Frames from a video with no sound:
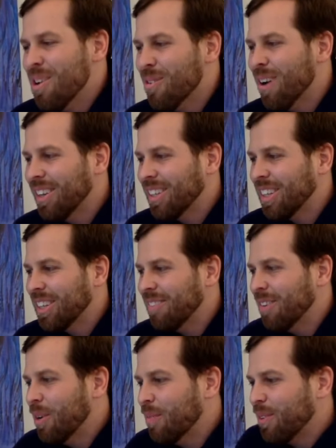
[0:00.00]

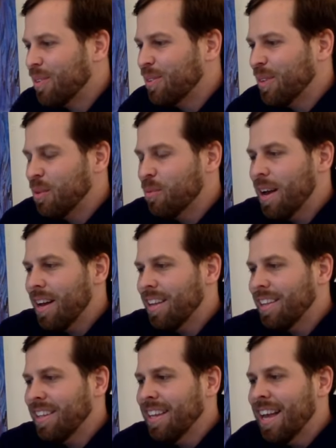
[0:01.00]
Welcome. Hope you're doing
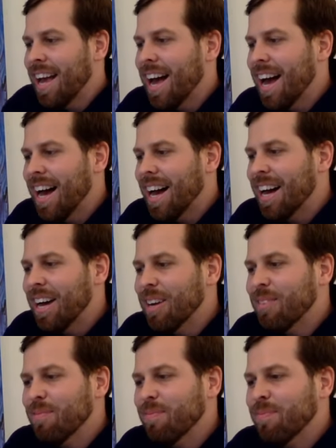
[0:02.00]
well.
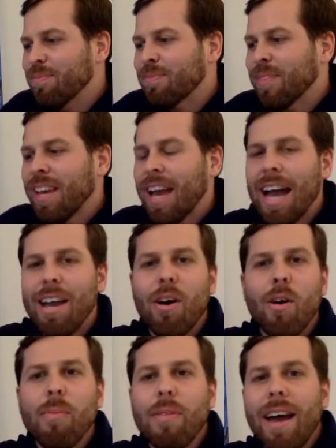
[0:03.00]
I
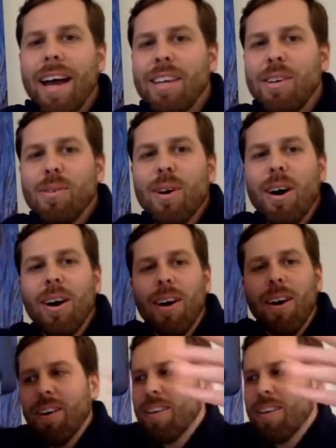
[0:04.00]
hope that you are